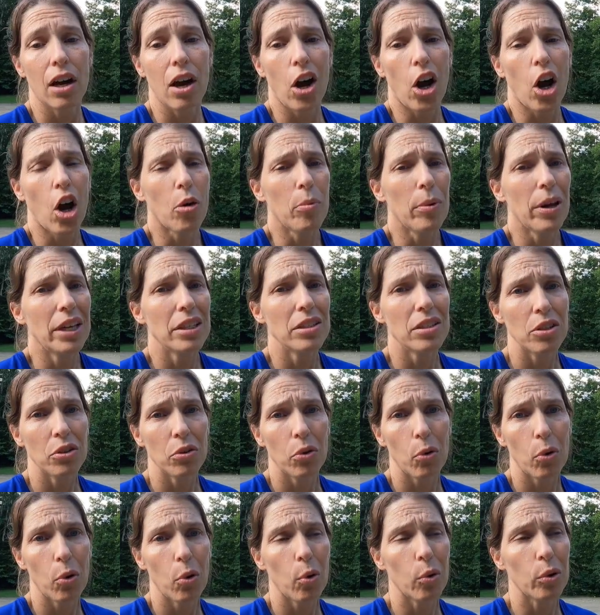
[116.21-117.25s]

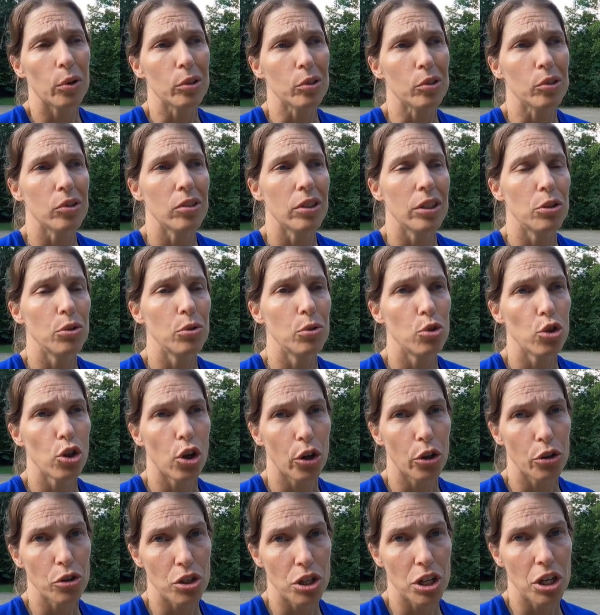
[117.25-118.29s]
18-hole course. They do
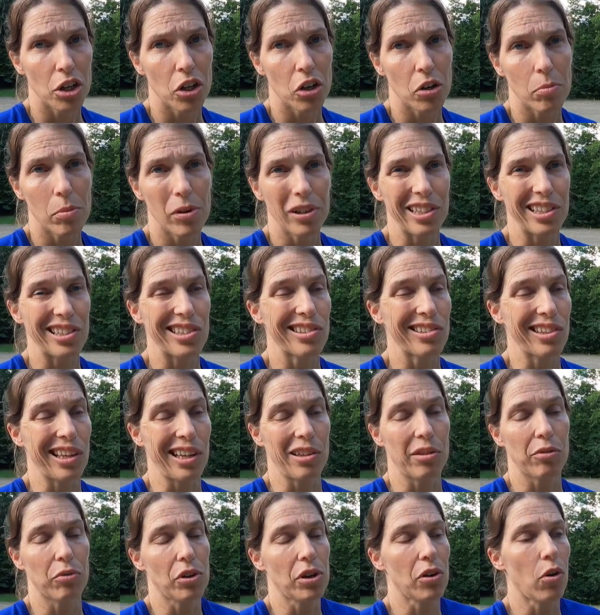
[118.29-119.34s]
charge here, but it's
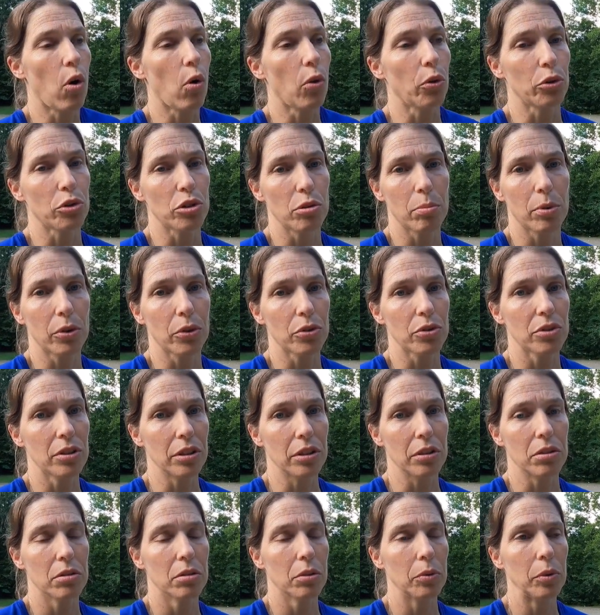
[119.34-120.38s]
like $3 a
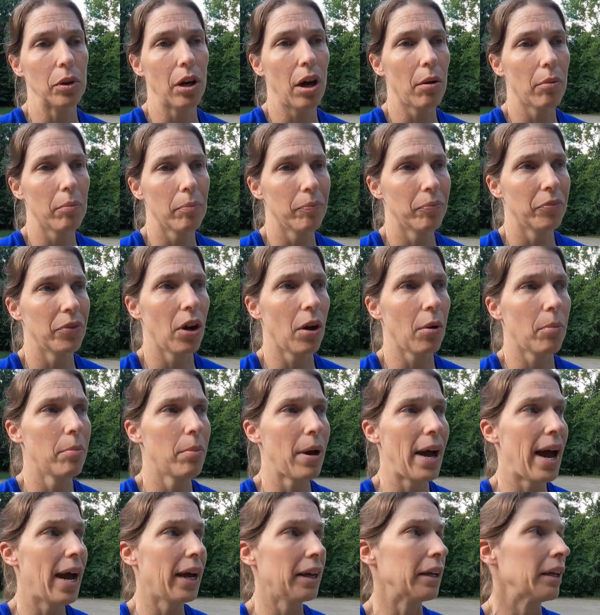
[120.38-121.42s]
person, so not
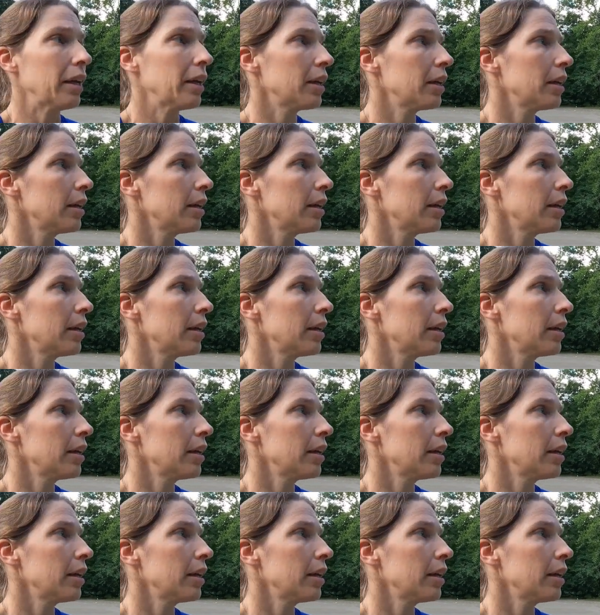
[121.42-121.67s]
bad.